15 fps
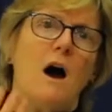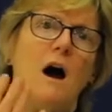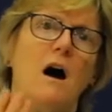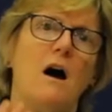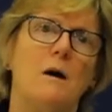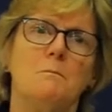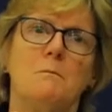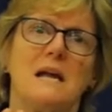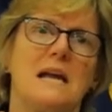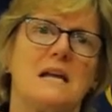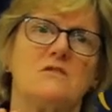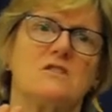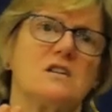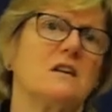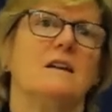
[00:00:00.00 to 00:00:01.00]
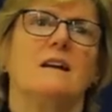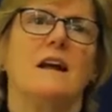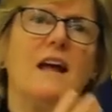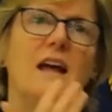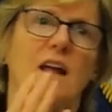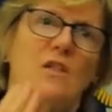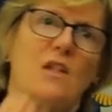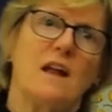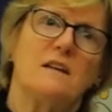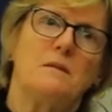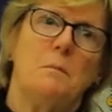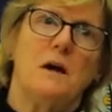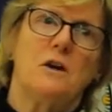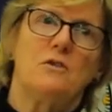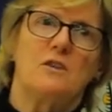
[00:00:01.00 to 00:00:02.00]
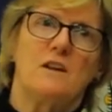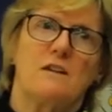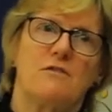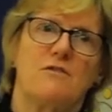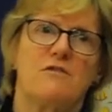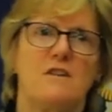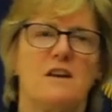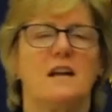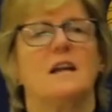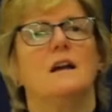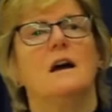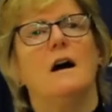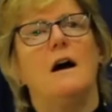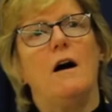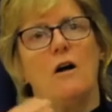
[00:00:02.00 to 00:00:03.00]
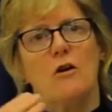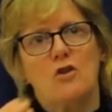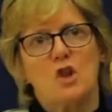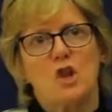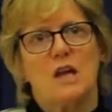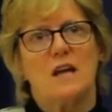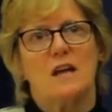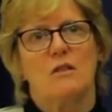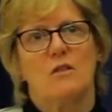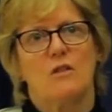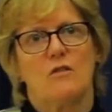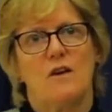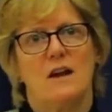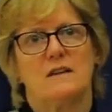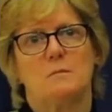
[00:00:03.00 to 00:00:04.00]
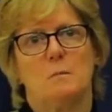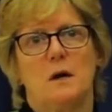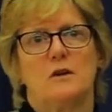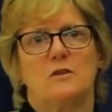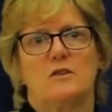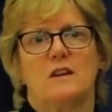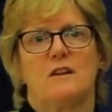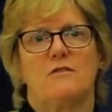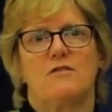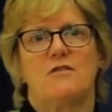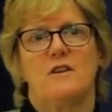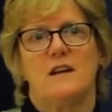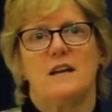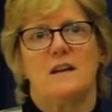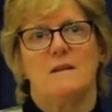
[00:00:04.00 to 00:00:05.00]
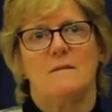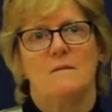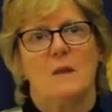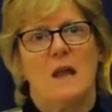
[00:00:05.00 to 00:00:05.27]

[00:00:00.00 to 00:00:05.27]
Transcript: Our meat is antibiotic-free. Our chickens are antibiotic-free.